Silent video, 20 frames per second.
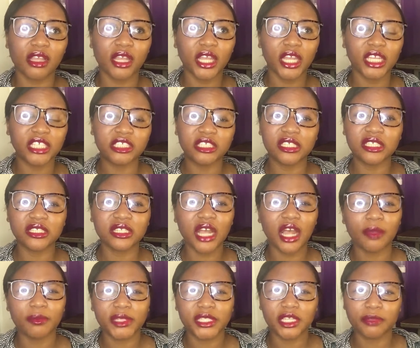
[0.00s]
it just
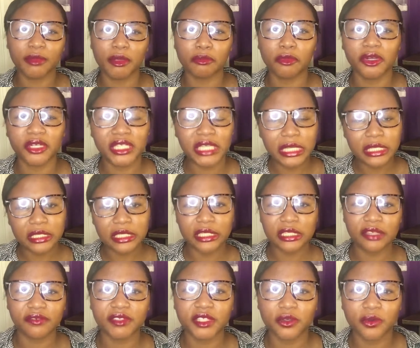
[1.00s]
taught me to be more
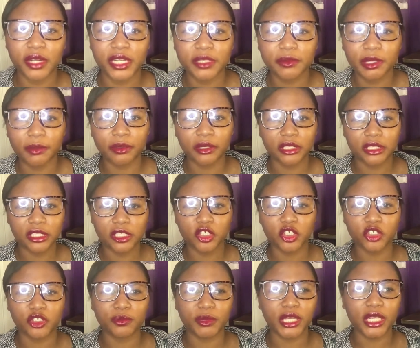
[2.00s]
sensitive towards people's
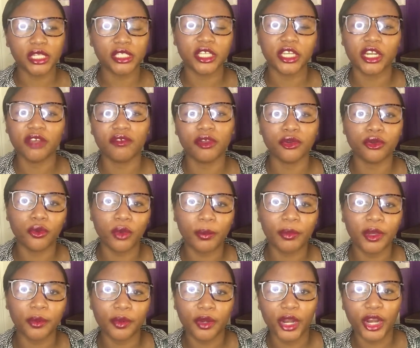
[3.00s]
issues, because you never know what
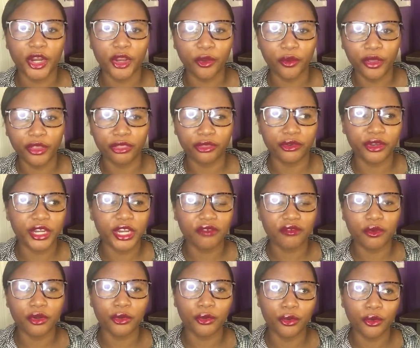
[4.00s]
people are going through. You never
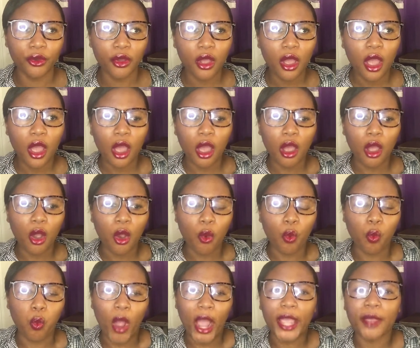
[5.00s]
know
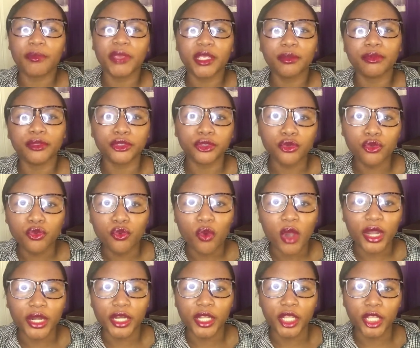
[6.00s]
why people do
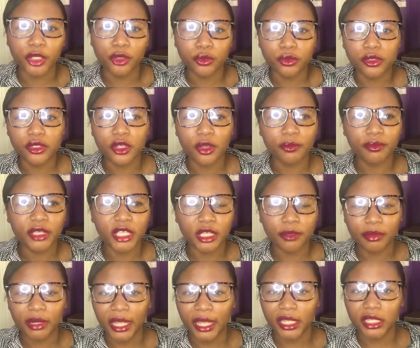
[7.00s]
what they do. Some
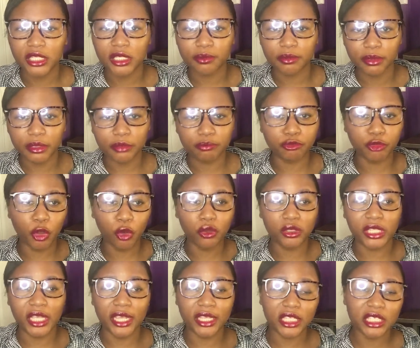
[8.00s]
people don't
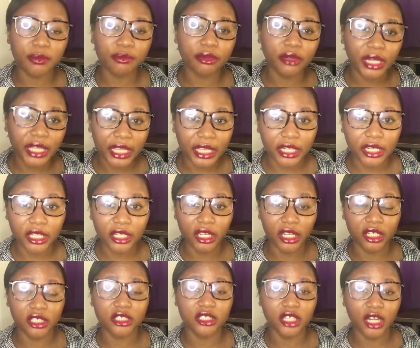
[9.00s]
explain their
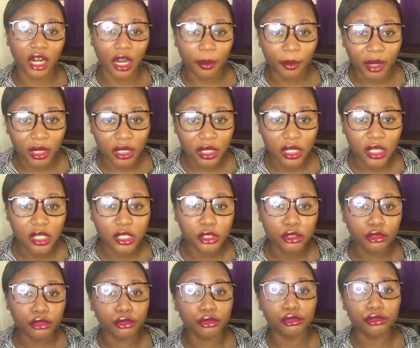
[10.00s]
trauma
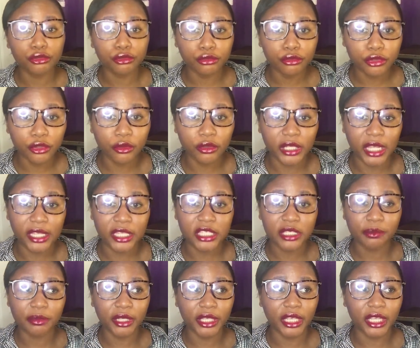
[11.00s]
to you, don't
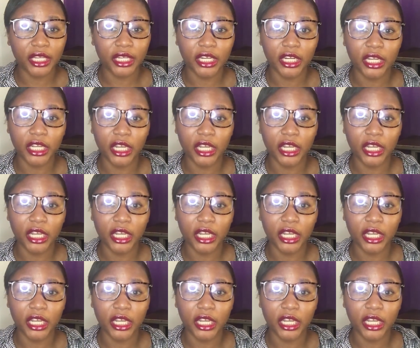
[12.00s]
explain